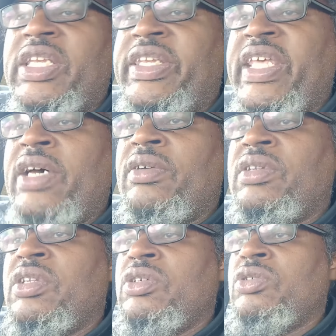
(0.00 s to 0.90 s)
they'll
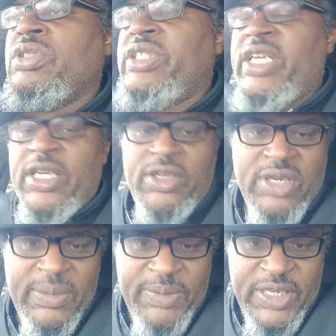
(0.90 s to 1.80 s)
lose their
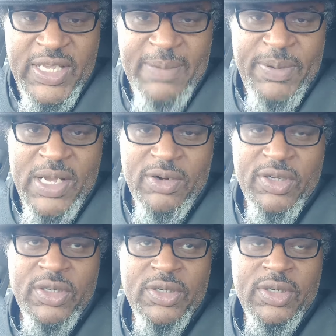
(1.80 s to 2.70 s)
grip and their power.